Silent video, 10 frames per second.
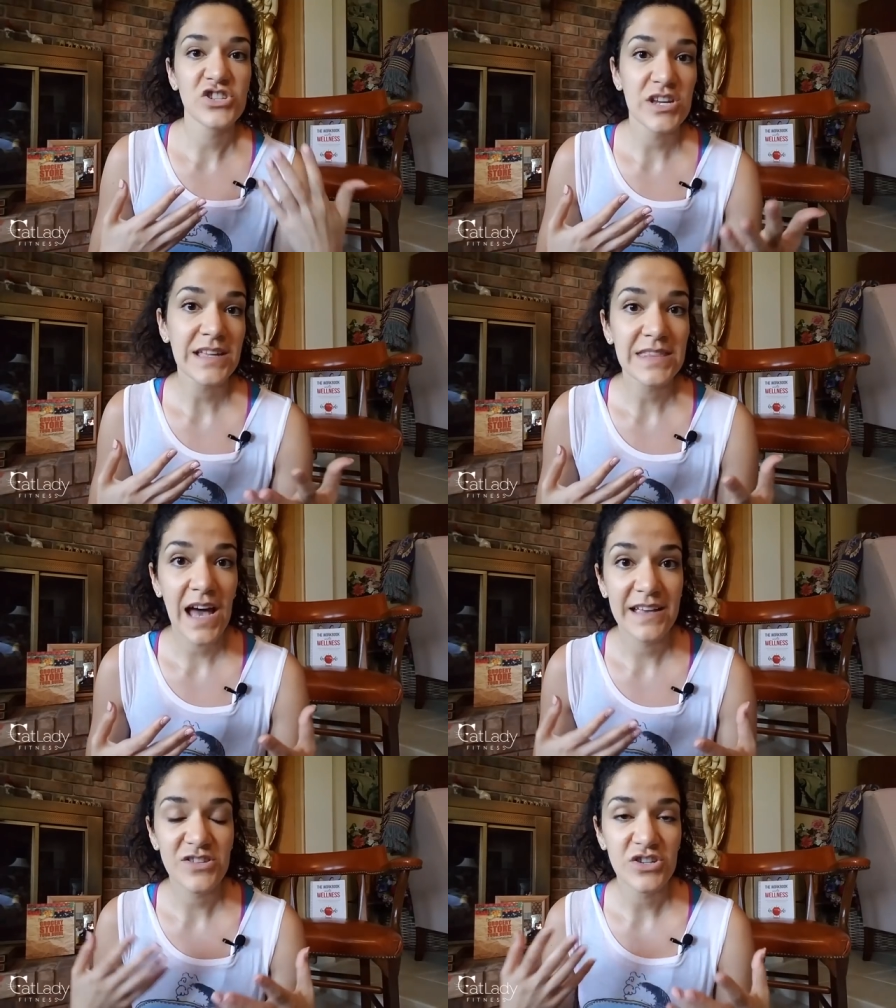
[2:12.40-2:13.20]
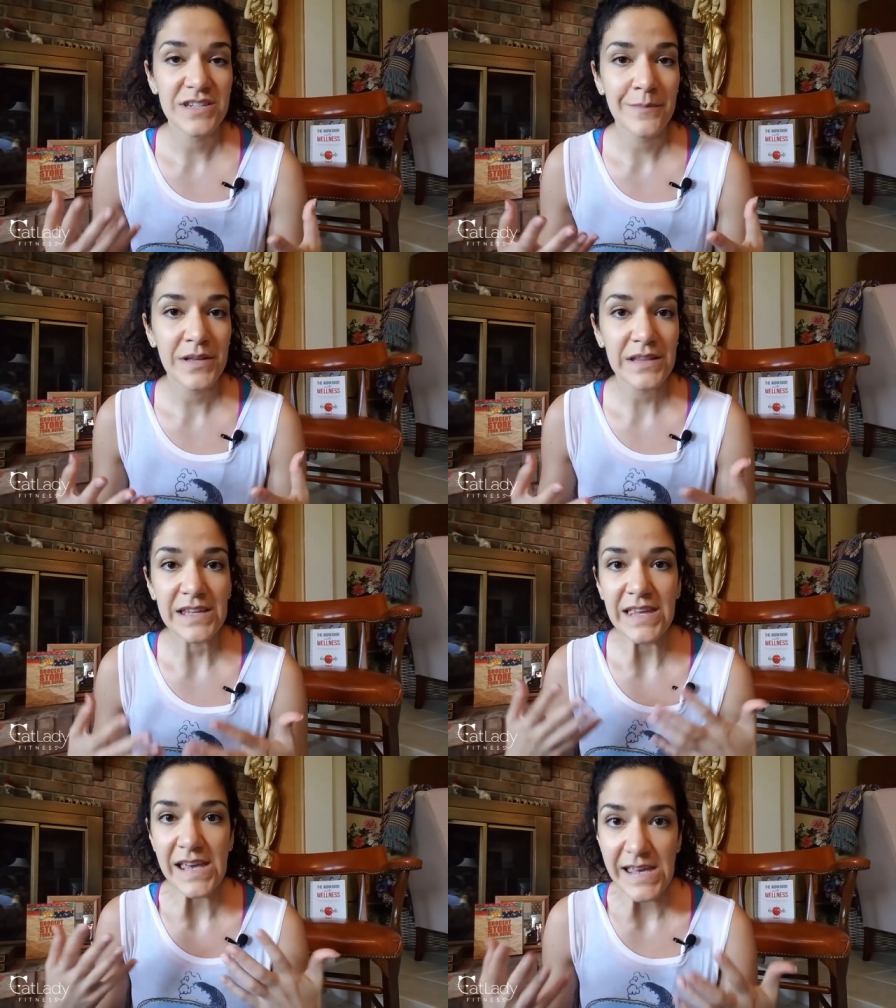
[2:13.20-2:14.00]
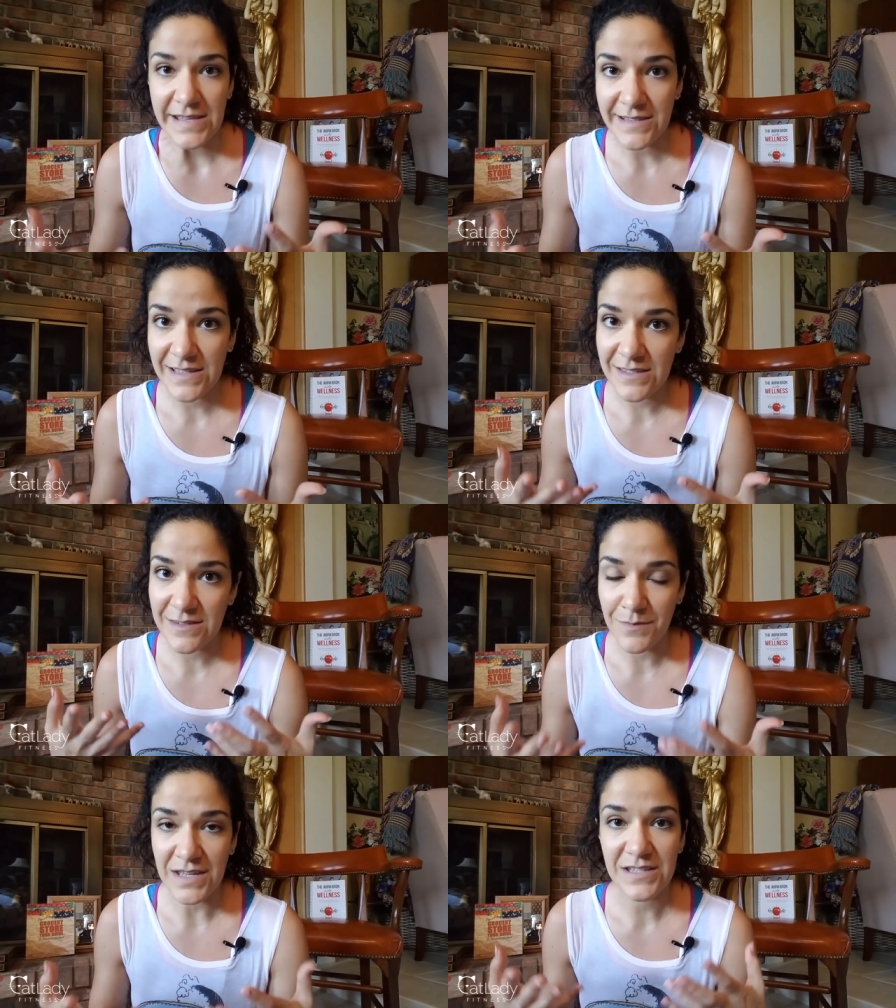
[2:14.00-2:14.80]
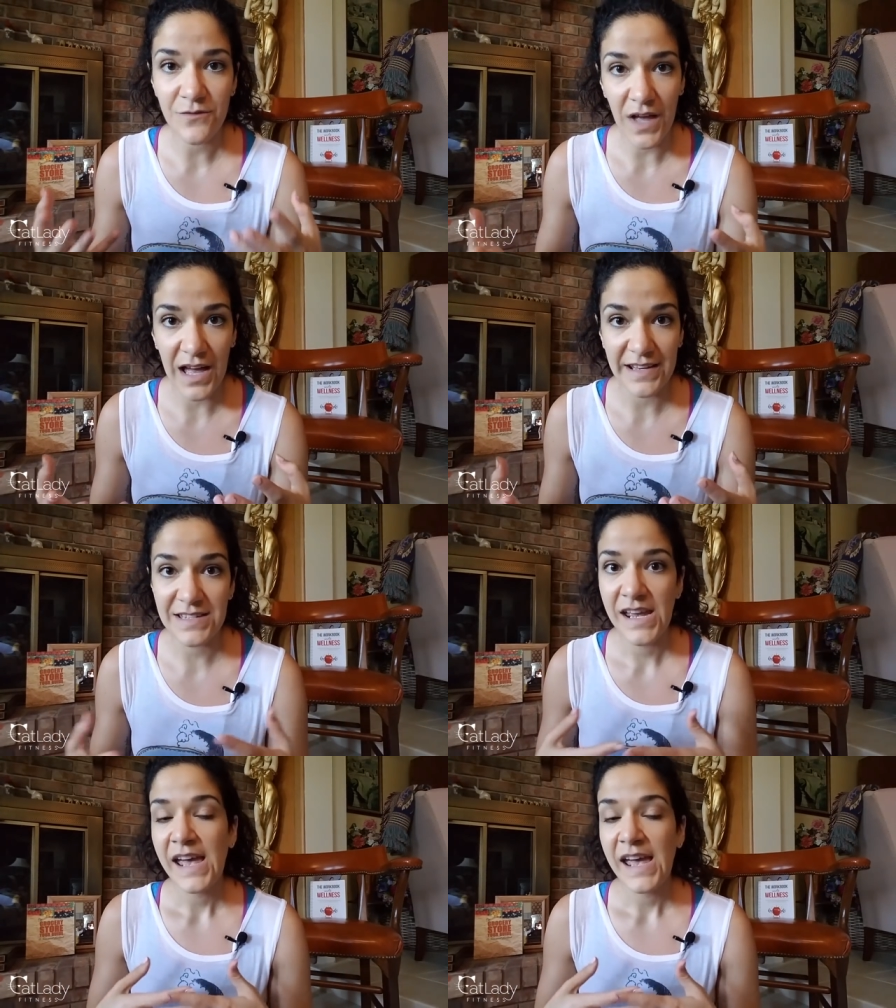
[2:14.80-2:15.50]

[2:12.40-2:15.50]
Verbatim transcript: chicken thighs are typically the easiest meat to find.